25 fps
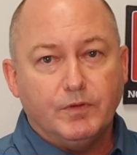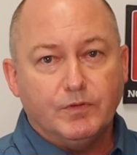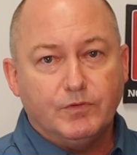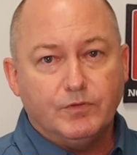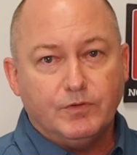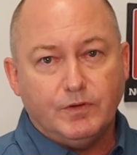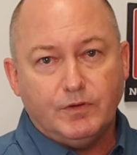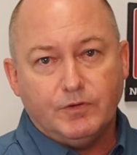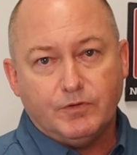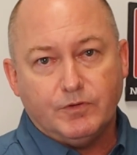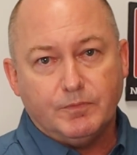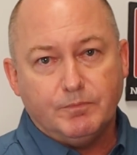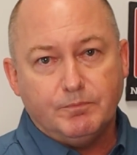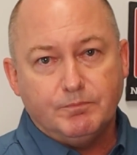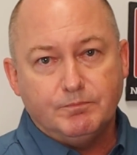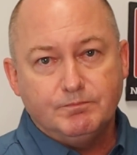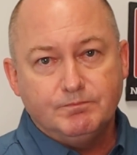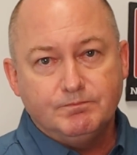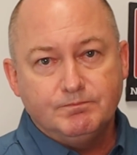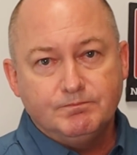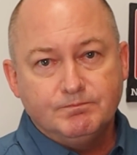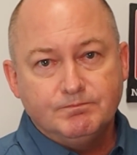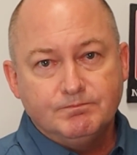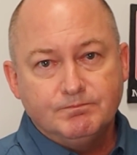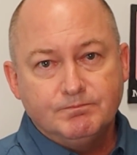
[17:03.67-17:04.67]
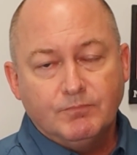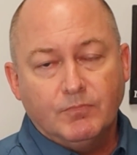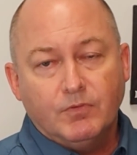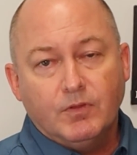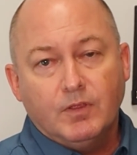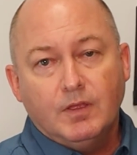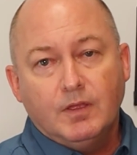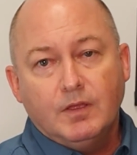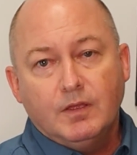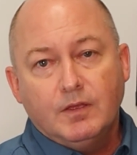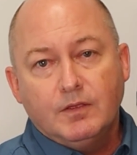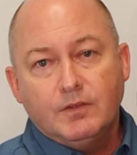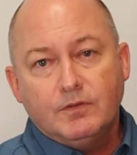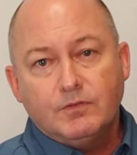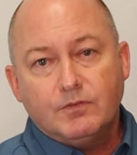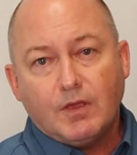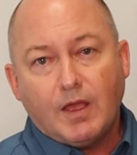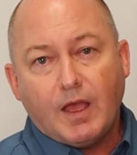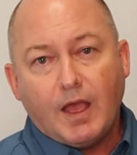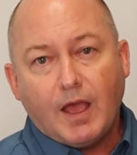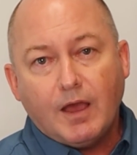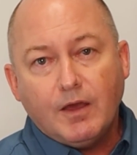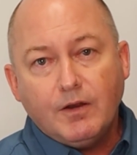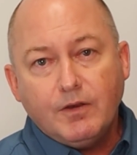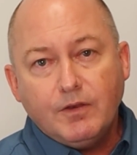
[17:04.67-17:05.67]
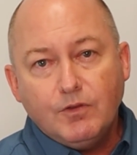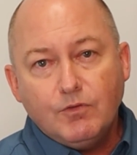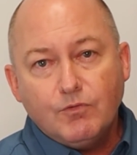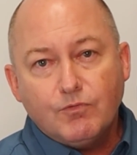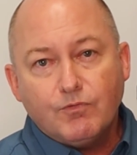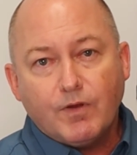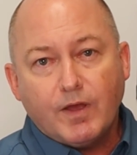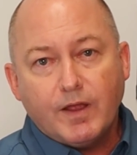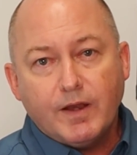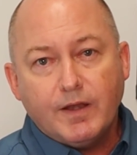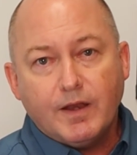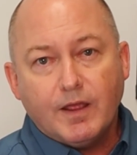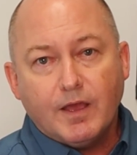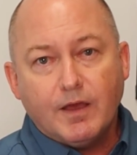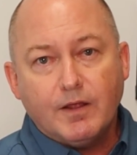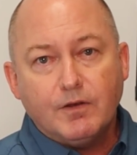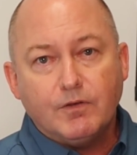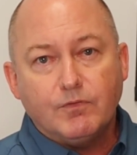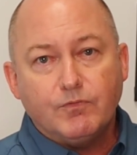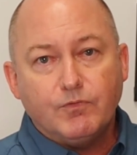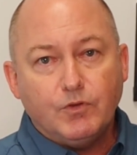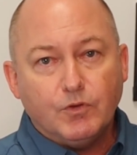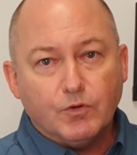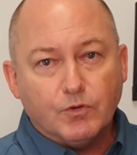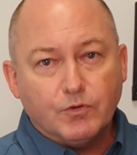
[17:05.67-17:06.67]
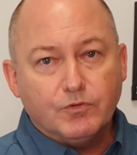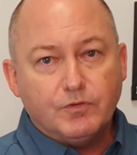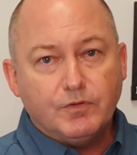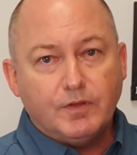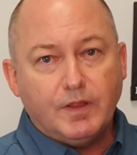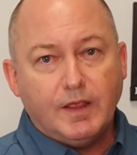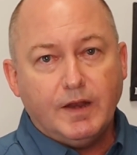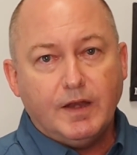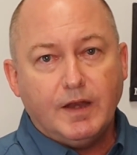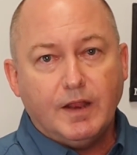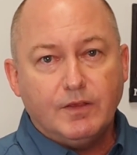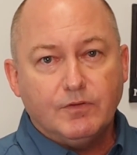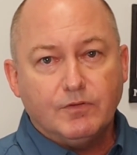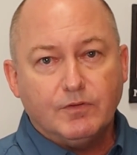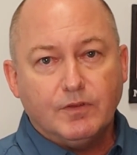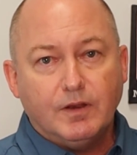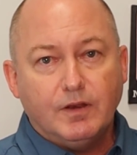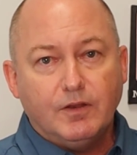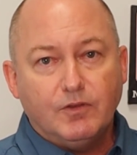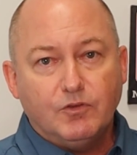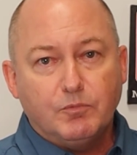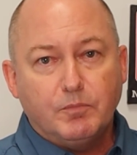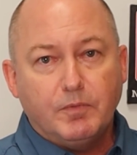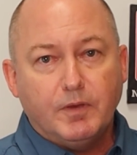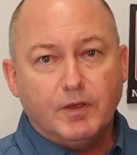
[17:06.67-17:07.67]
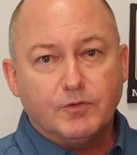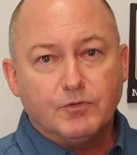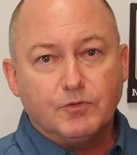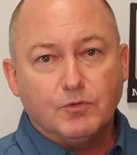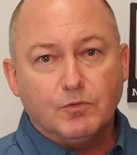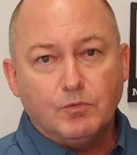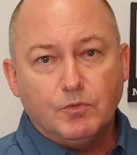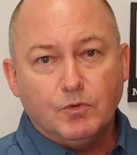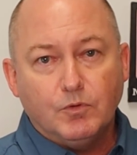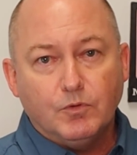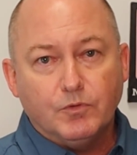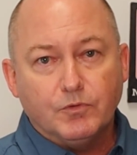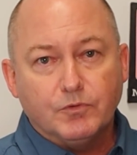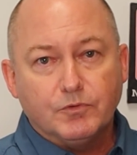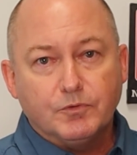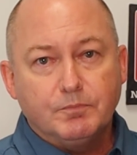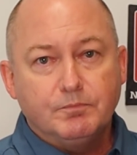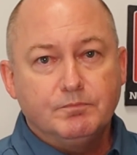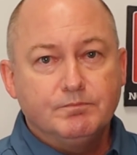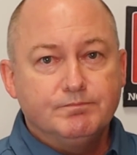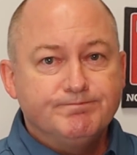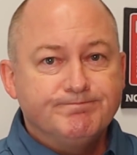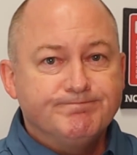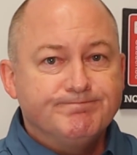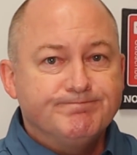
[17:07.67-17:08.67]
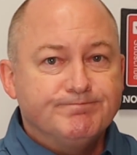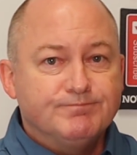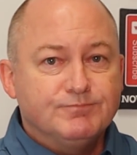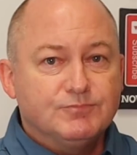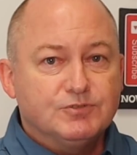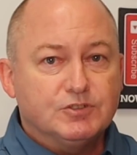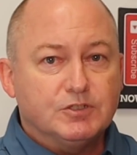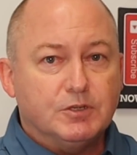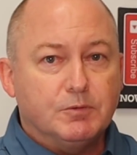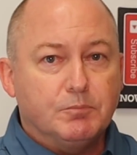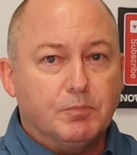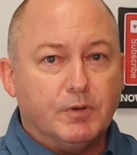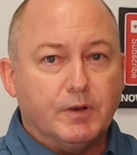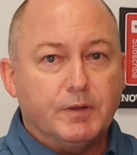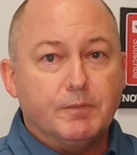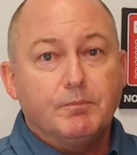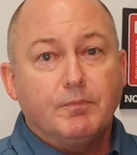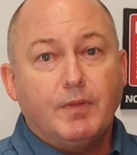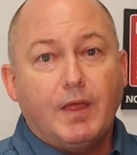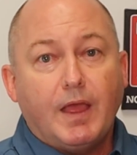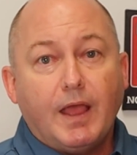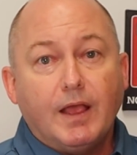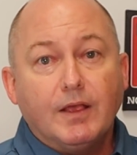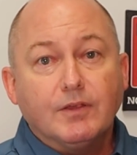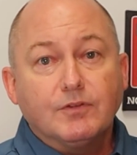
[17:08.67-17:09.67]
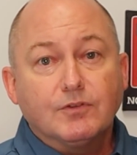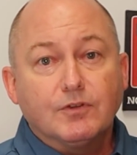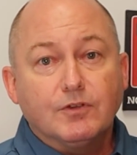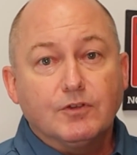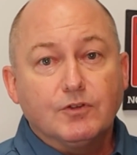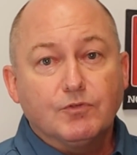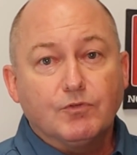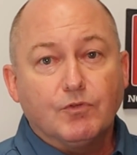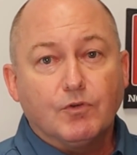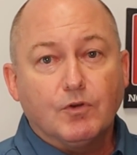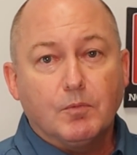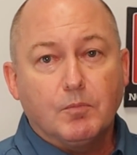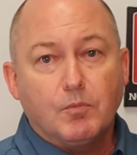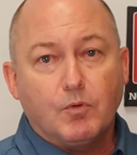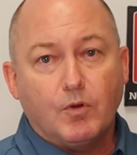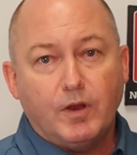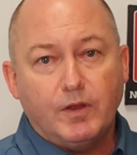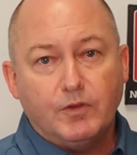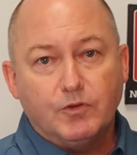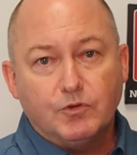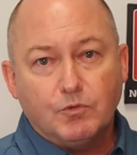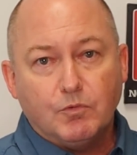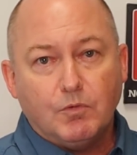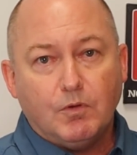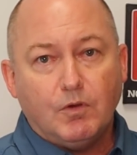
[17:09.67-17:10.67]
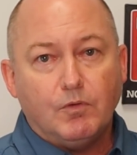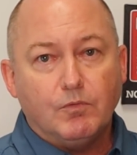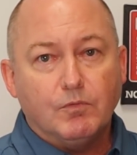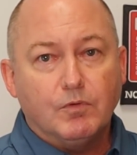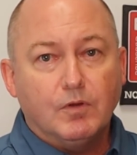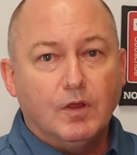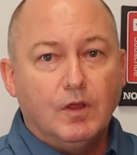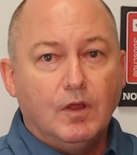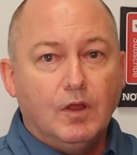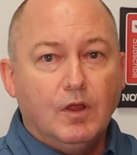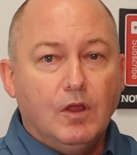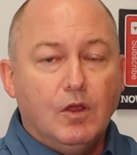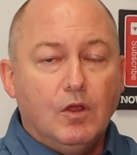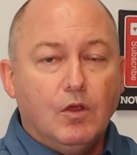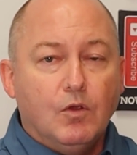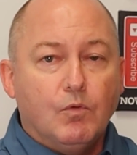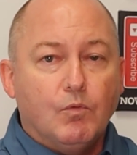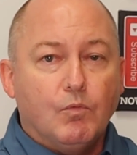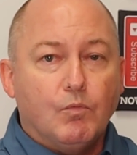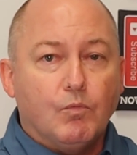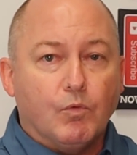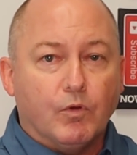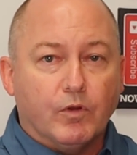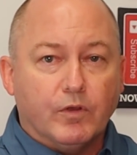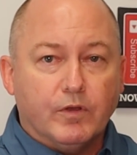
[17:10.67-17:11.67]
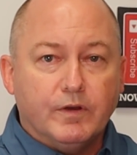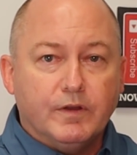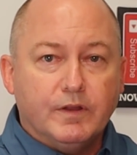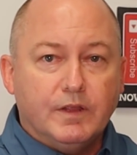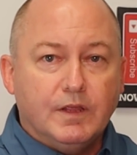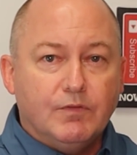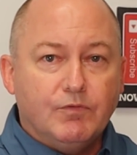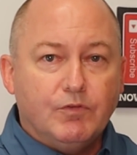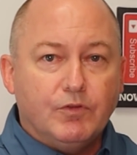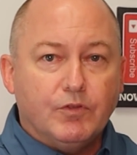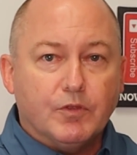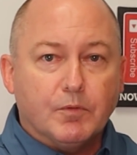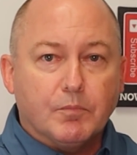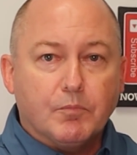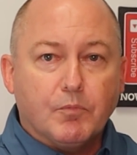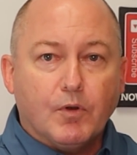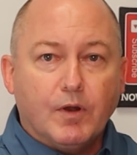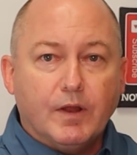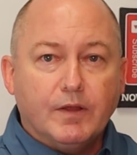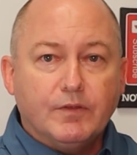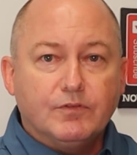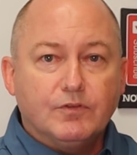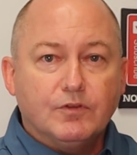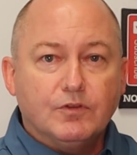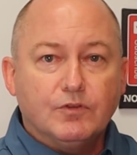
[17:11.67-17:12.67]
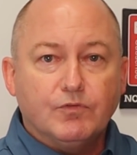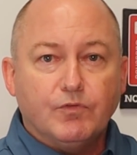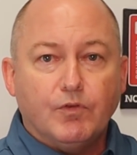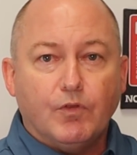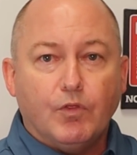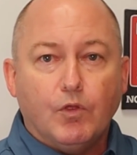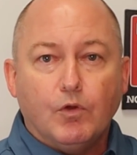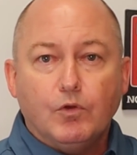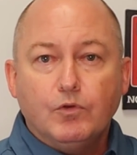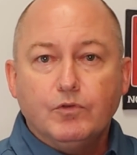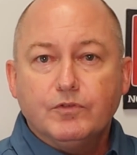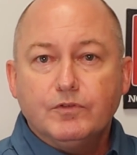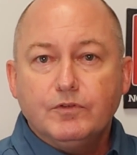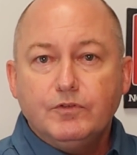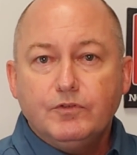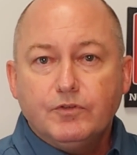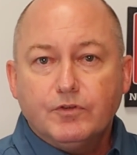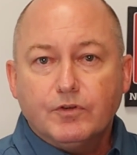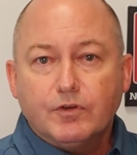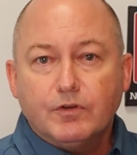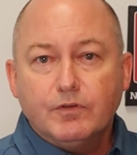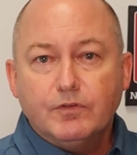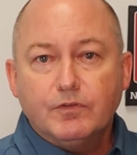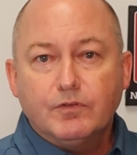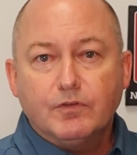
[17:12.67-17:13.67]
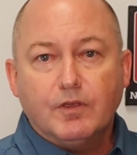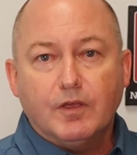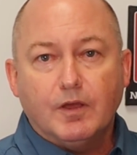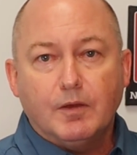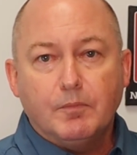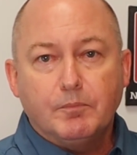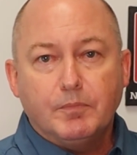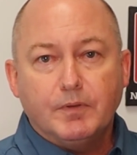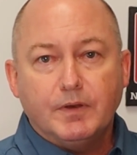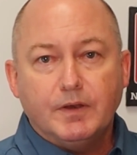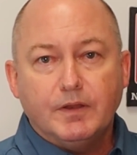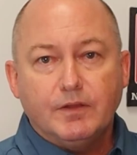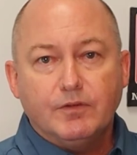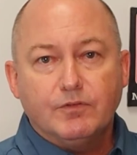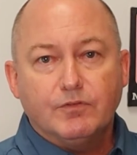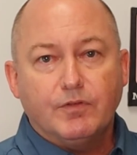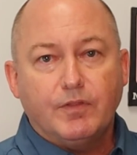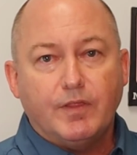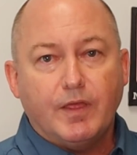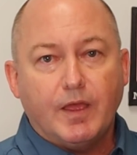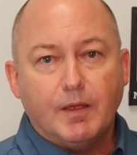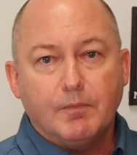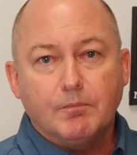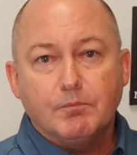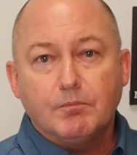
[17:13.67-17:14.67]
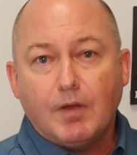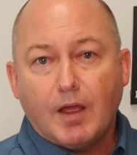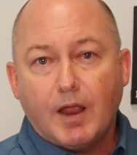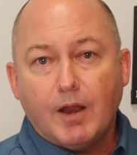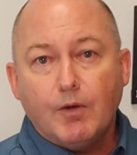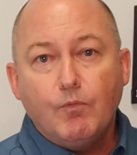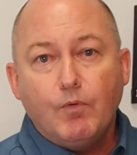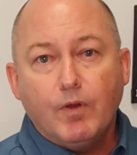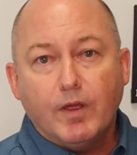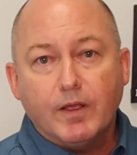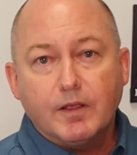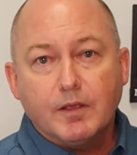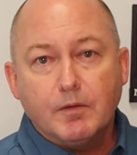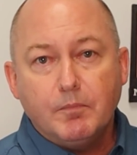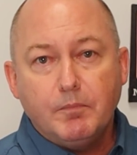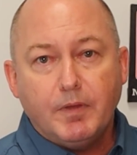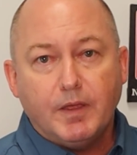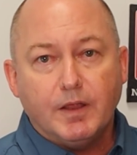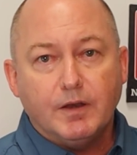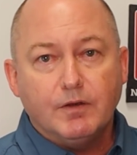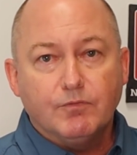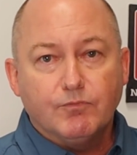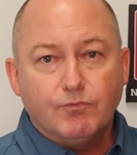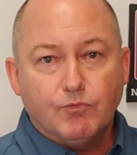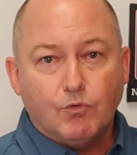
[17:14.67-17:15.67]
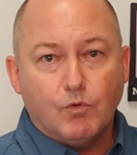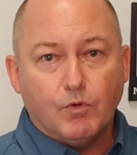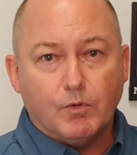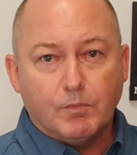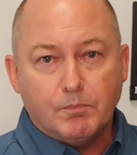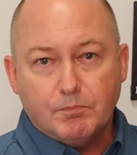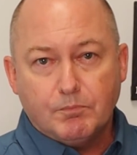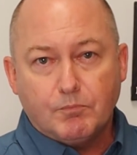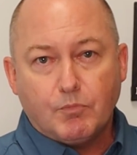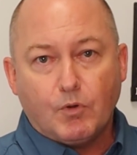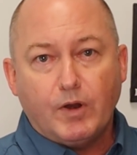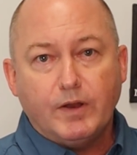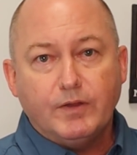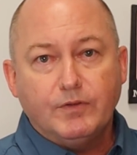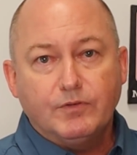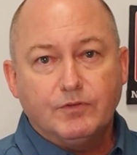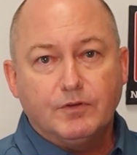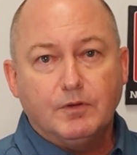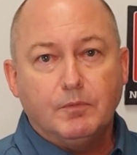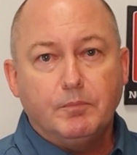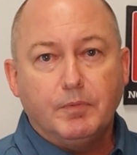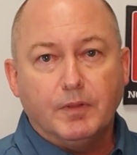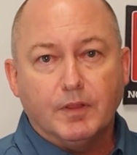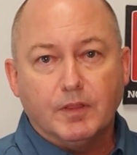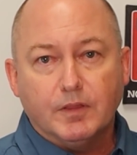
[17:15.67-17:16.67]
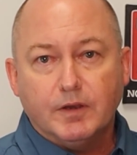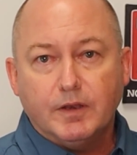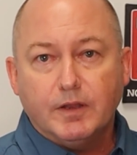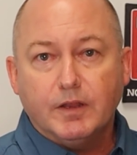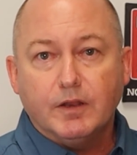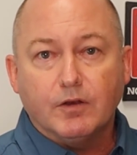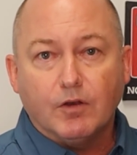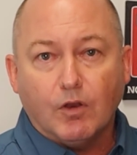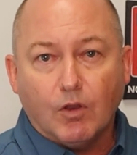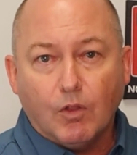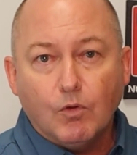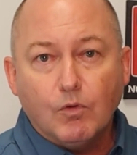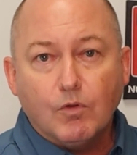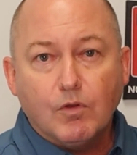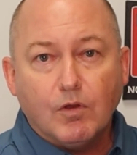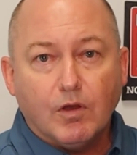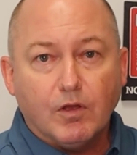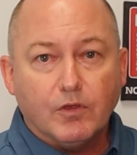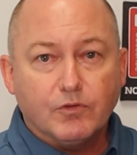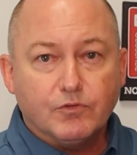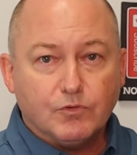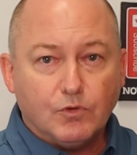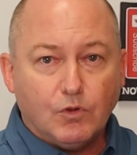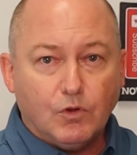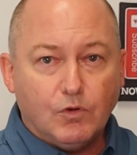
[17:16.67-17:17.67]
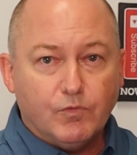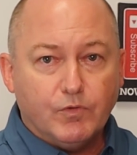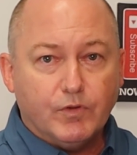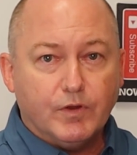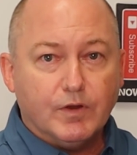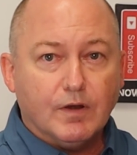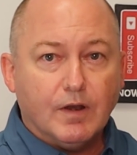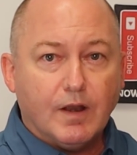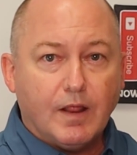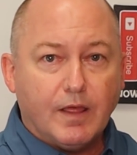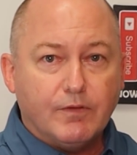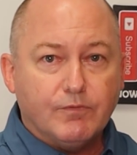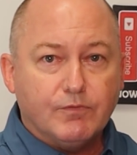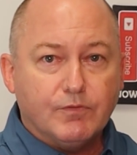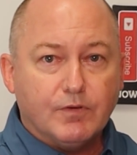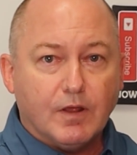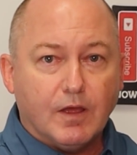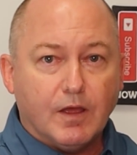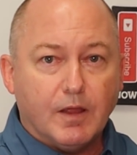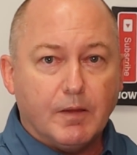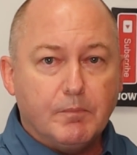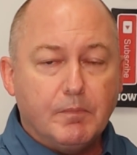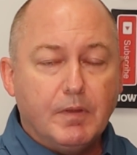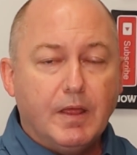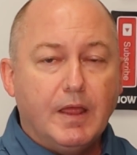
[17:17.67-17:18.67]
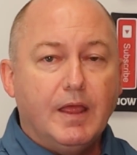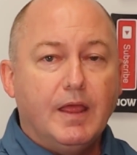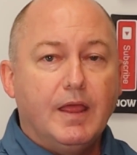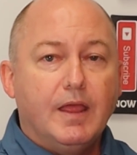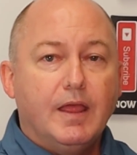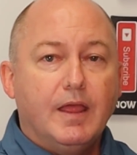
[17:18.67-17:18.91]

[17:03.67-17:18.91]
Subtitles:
decision. So how do you find out if your state has any special rules? Simply ask us for a price quote. We're going to give you the prices for those insurance companies that I recommend for price stability and low cost over your lifetime,